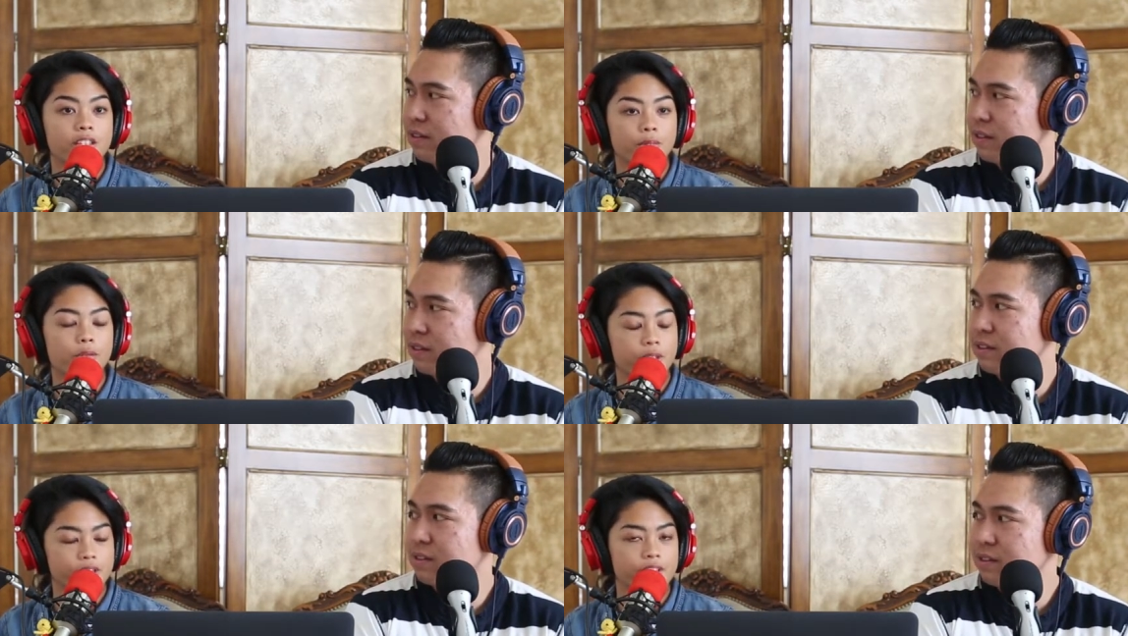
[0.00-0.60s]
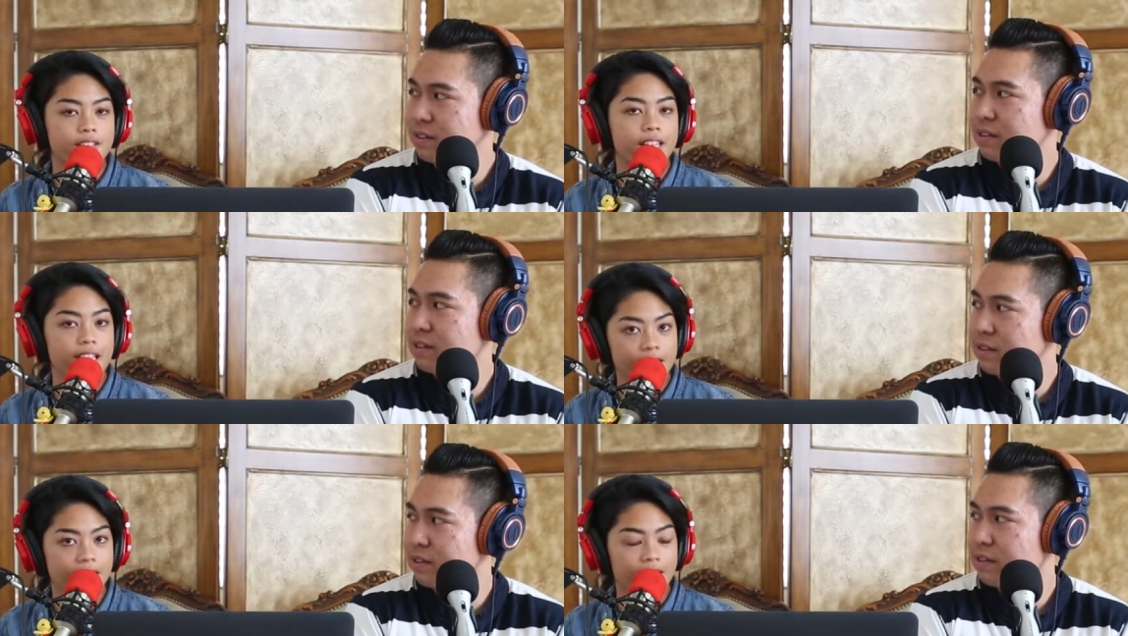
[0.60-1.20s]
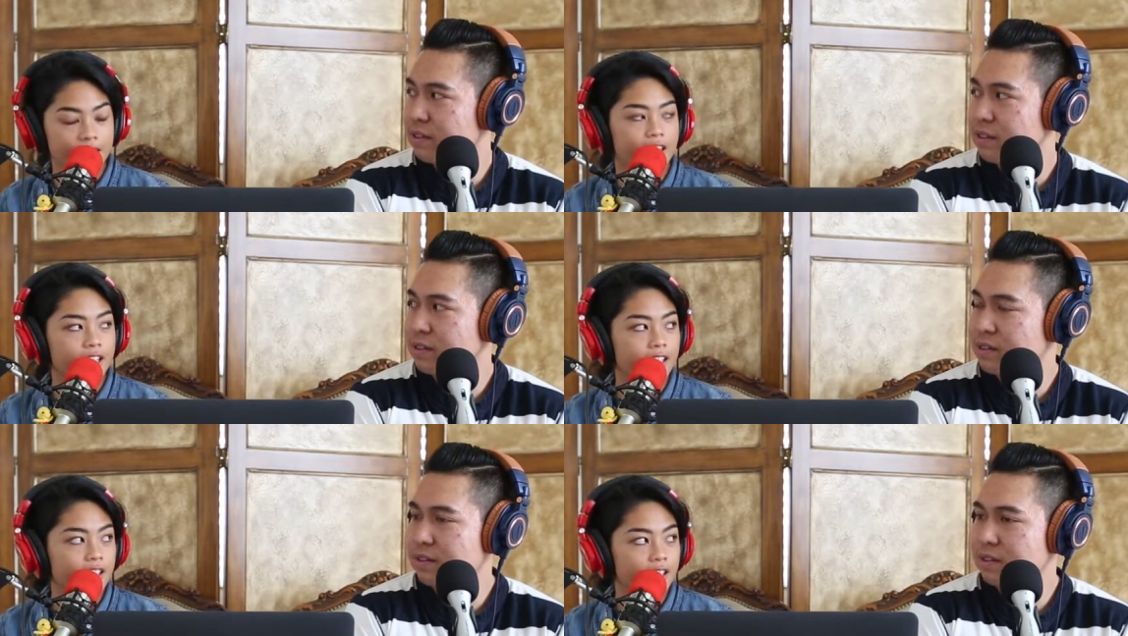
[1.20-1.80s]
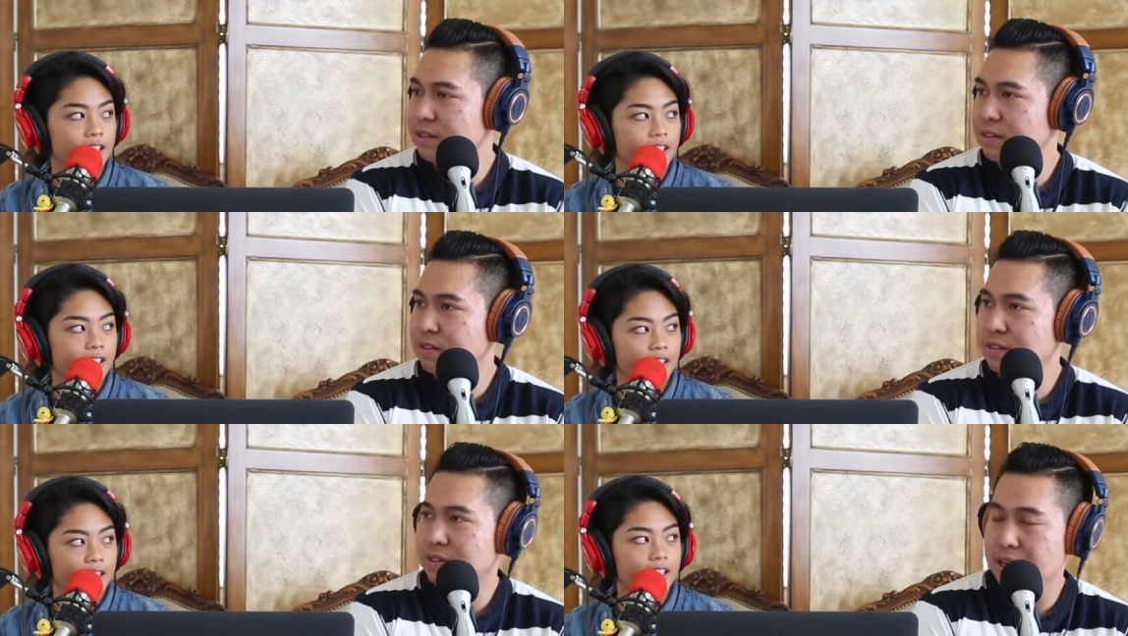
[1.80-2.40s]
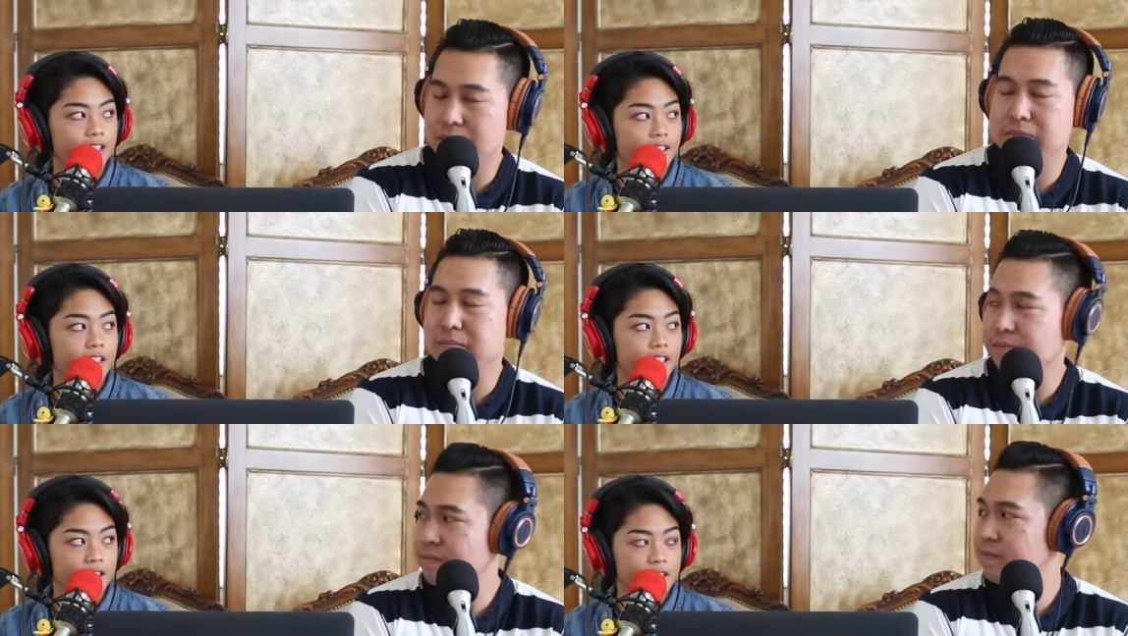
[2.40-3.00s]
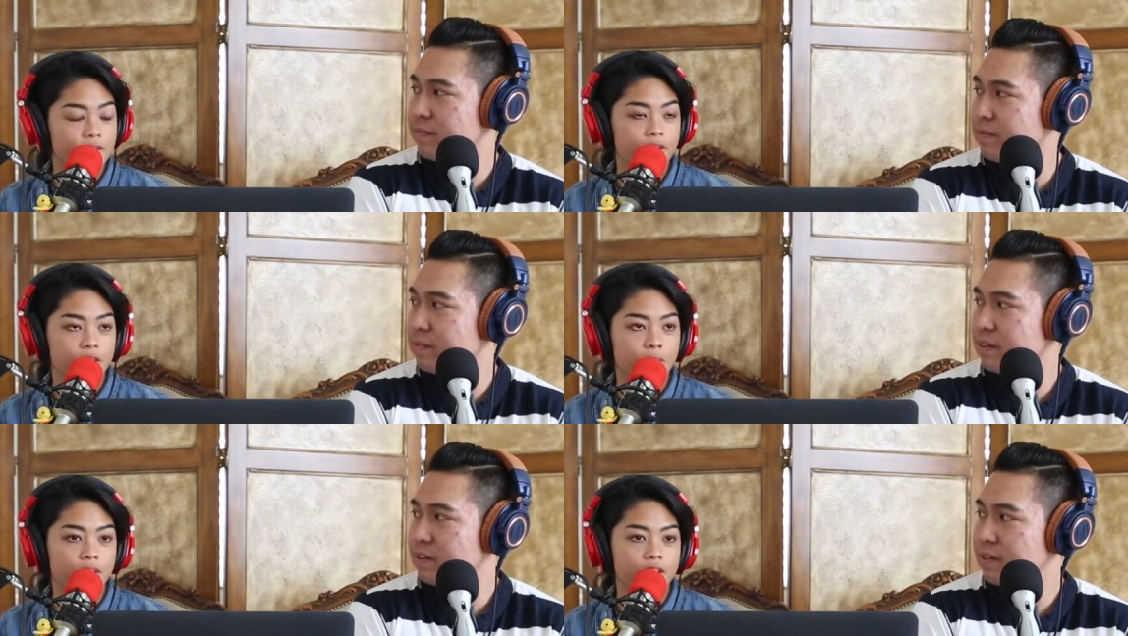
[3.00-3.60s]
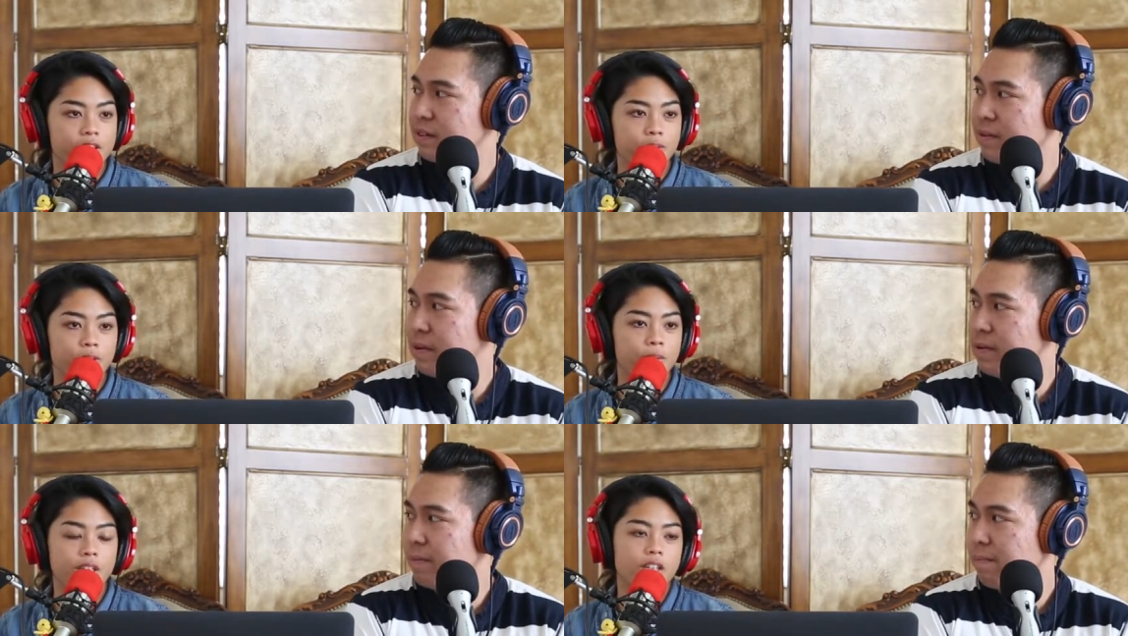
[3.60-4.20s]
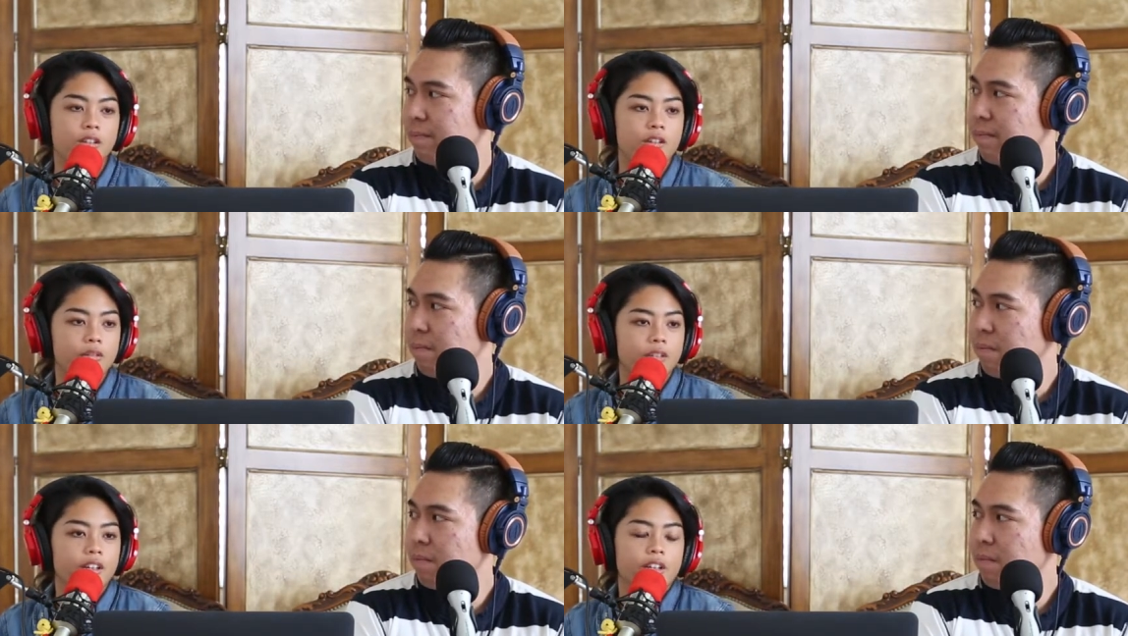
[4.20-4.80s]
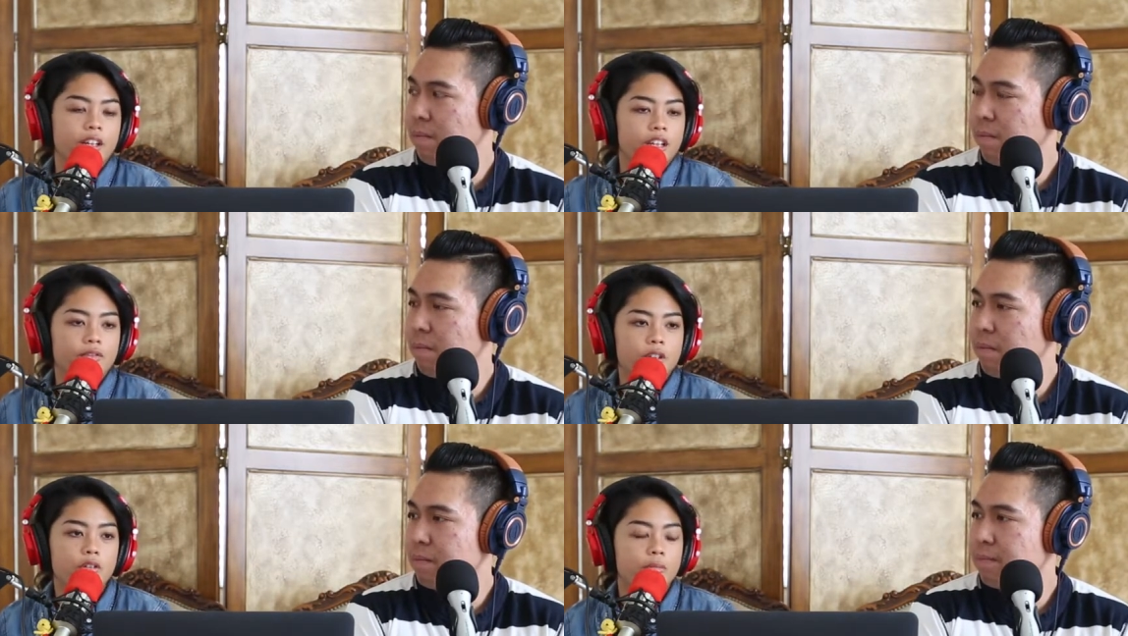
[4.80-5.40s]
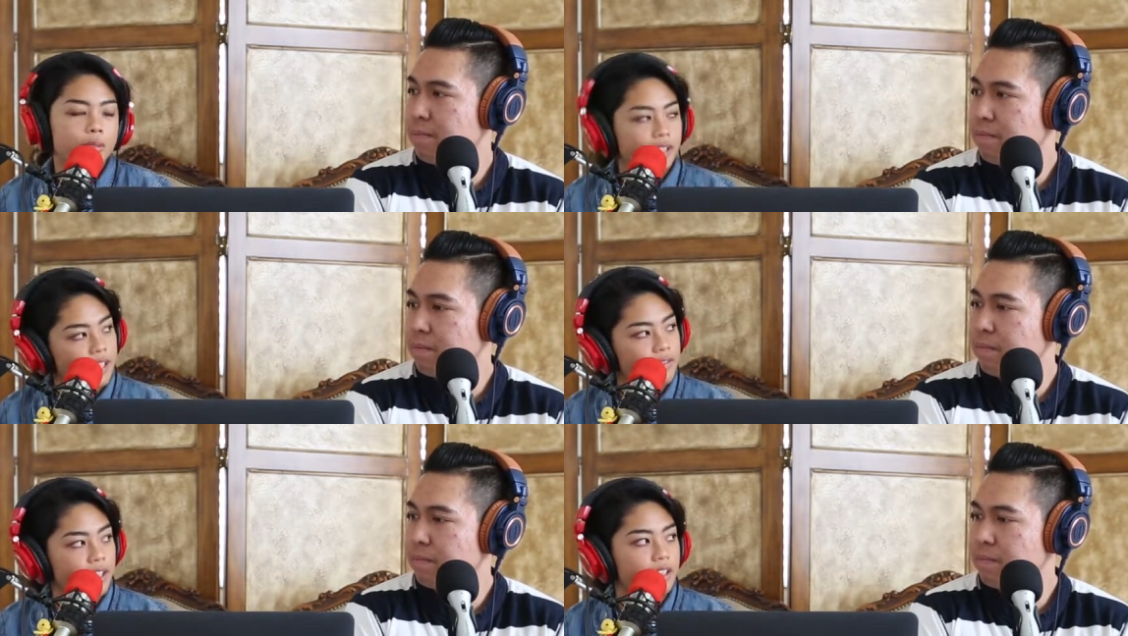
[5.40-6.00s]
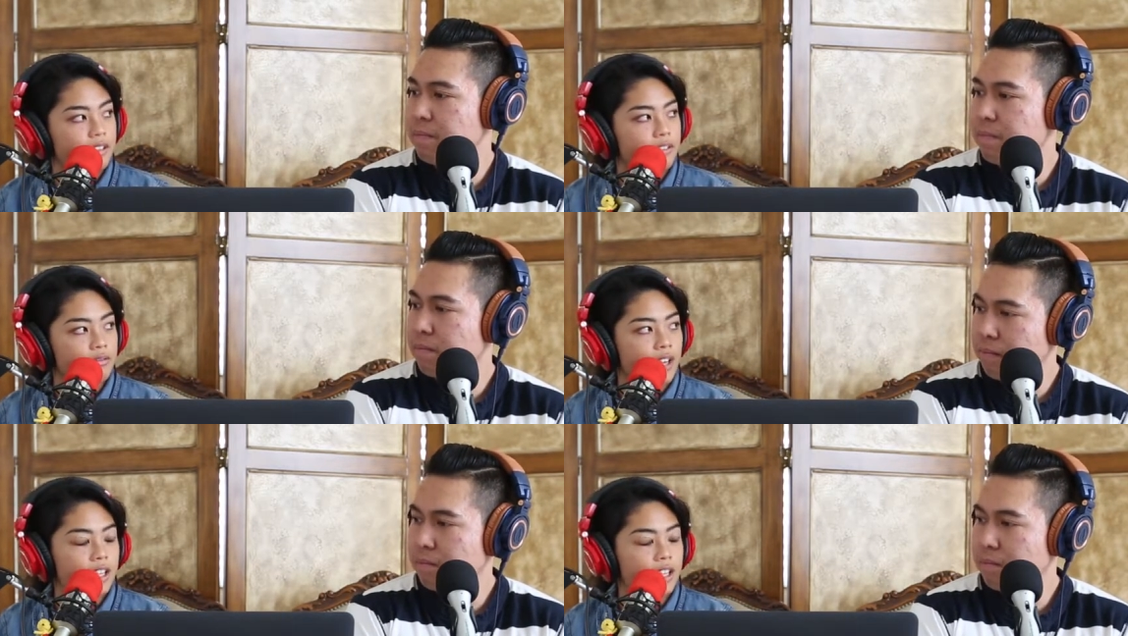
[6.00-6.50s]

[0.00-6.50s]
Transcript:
Speaker 1: possible which is anything anything yeah. is very possible but you don't if you don't believe it